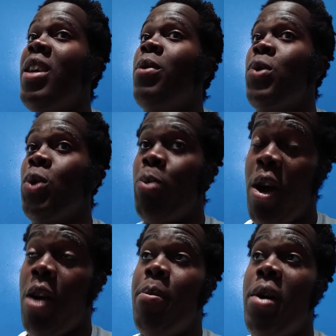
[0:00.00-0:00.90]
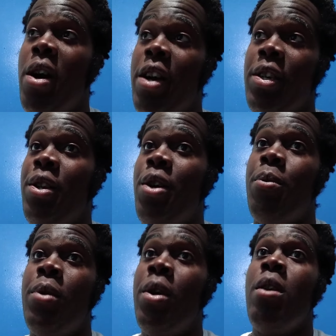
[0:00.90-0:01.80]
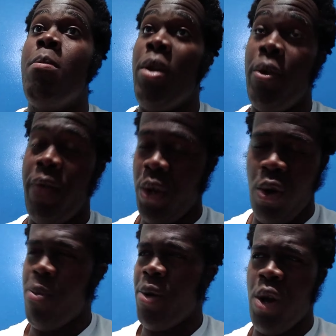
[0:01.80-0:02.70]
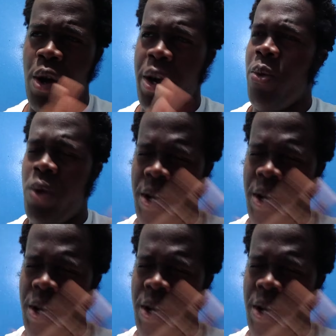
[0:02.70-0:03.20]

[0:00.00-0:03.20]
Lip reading: It was inspired by, you know, medieval Europe and all and